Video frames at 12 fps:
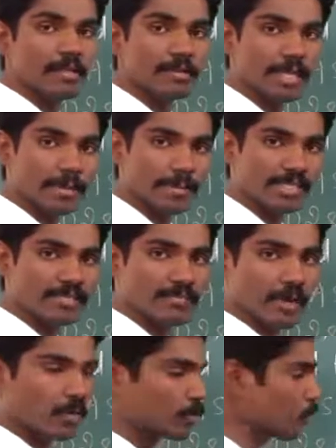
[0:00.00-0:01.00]
That means we
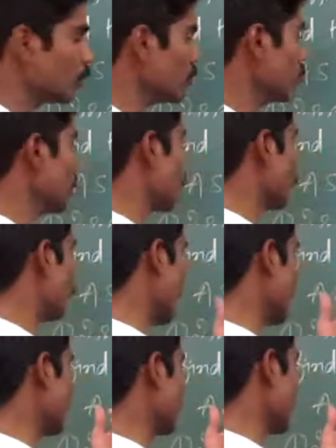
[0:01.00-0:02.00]
have to
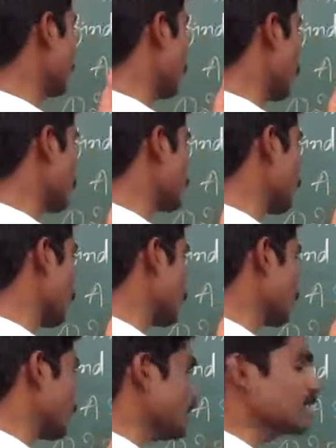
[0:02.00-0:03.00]
find the codes
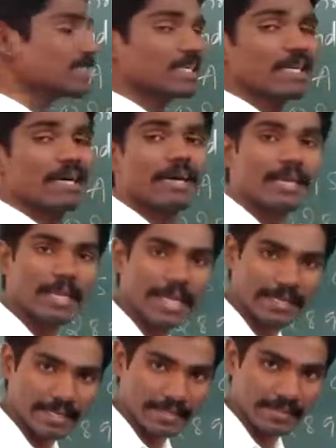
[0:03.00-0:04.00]
for these
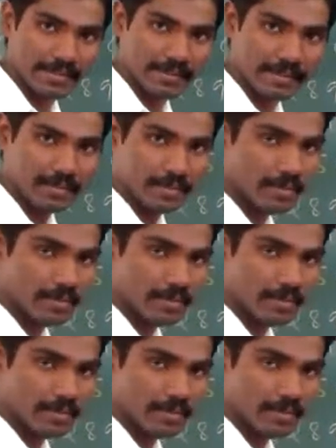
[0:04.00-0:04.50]
letters.